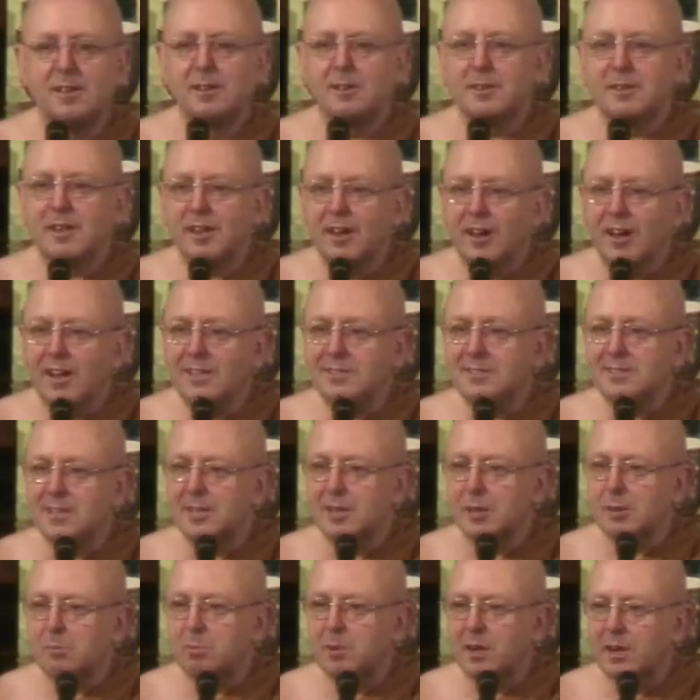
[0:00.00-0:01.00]
The nice thing
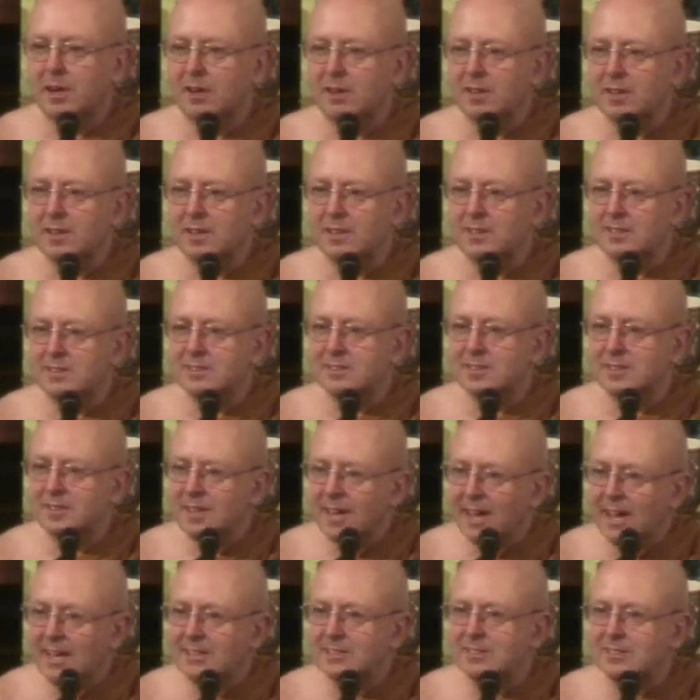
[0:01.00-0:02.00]
about it is that
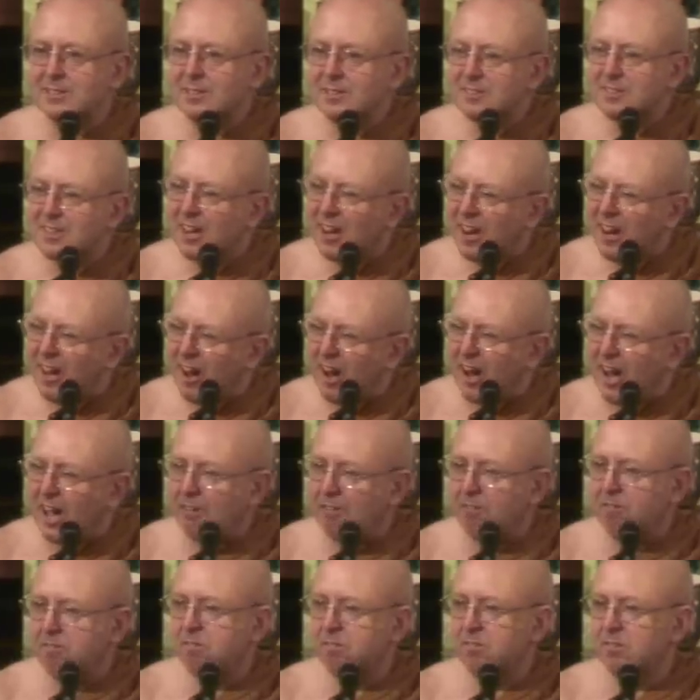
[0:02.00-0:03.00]
that's just
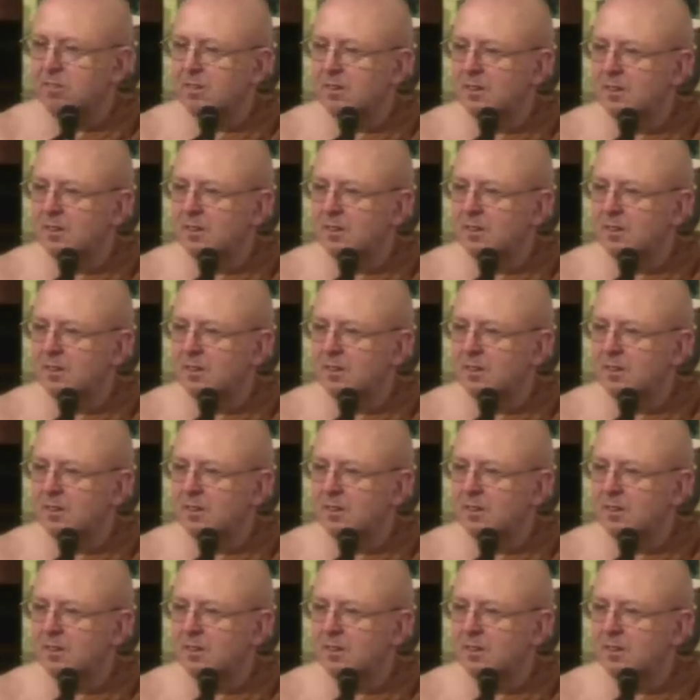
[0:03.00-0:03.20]
life.